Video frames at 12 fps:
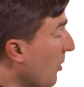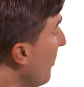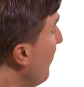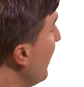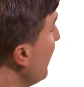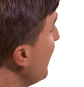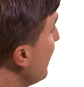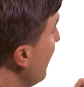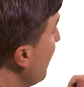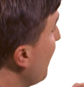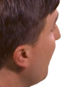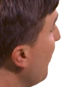or various
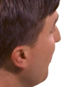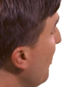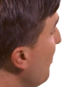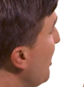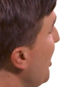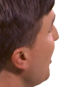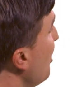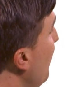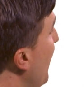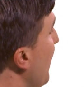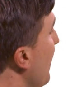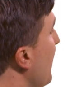other thermal rejection
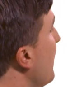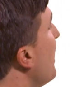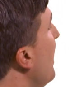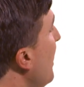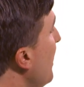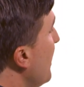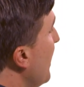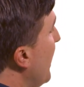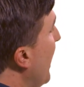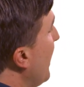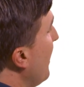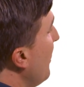methods to
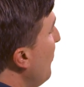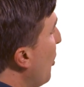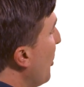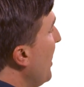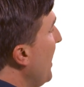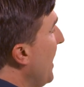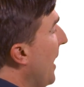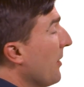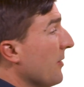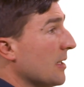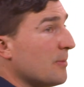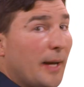get more heat out
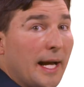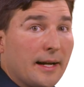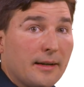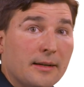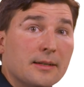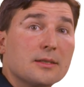of this pack.